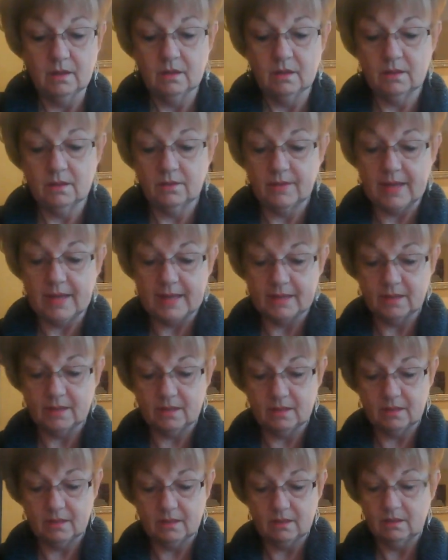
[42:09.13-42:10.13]
So that's
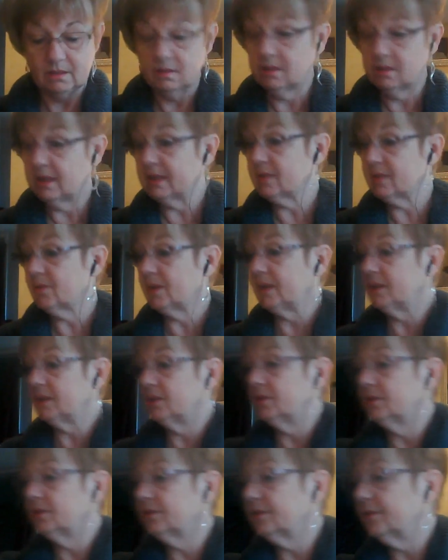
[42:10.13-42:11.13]
what I
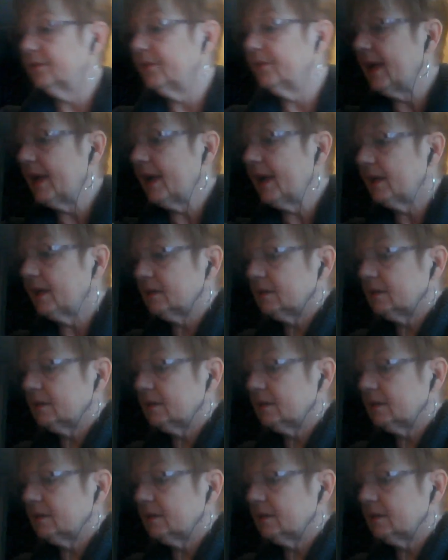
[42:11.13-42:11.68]
learned from that.